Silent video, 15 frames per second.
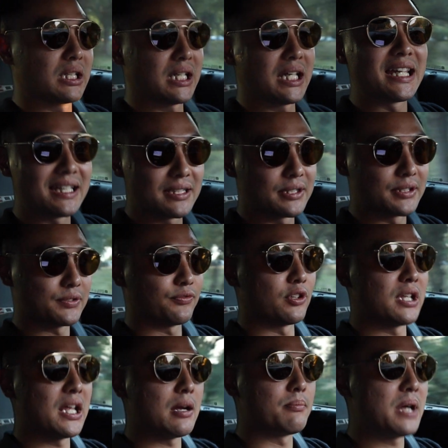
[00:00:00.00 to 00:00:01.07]
is, for
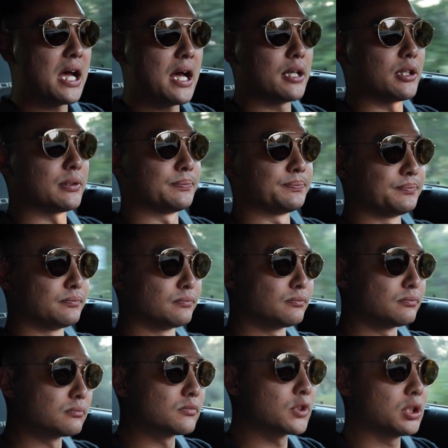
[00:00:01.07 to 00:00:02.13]
that matter.
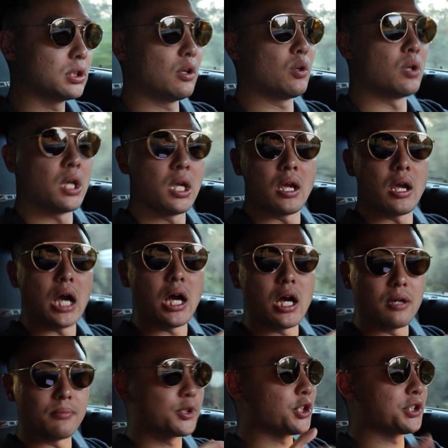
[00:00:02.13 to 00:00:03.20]
So
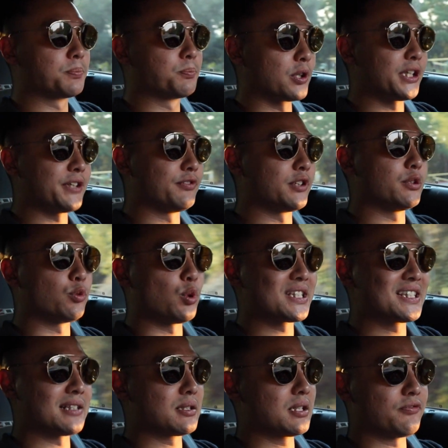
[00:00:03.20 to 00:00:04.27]
just briefly,
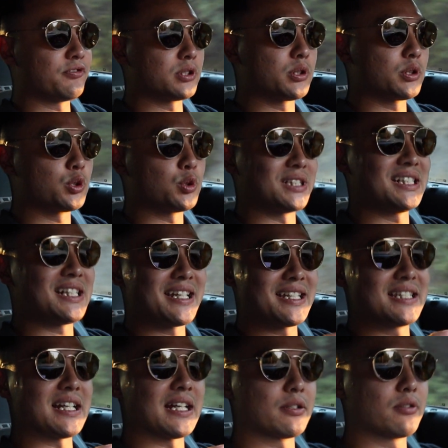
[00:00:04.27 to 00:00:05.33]
what's the difference between a
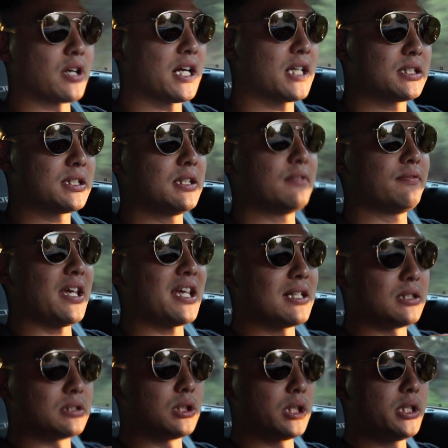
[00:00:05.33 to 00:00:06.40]
Digressive and
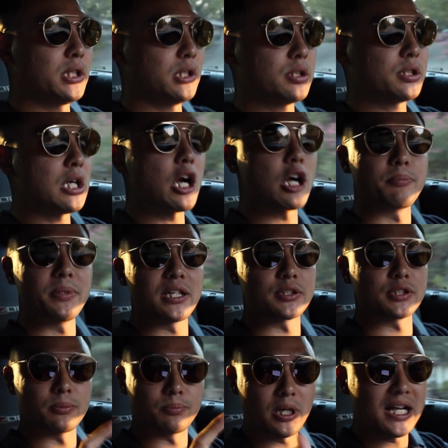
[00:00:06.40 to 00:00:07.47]
a linear shock?
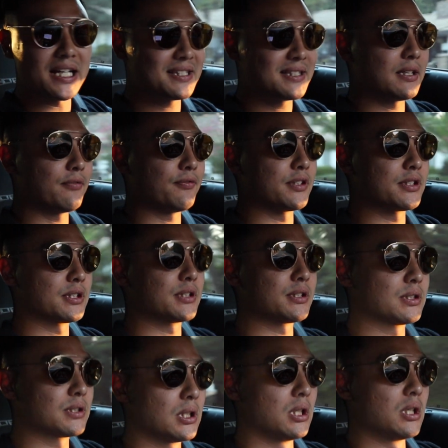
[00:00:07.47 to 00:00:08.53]
Because the price difference
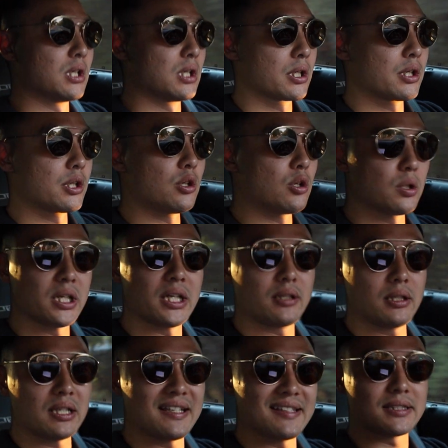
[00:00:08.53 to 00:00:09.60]
is, you know,
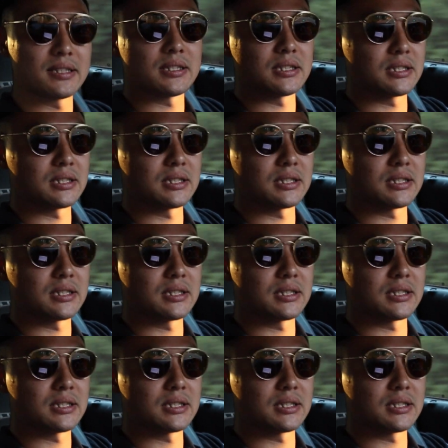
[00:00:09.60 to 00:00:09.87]
it's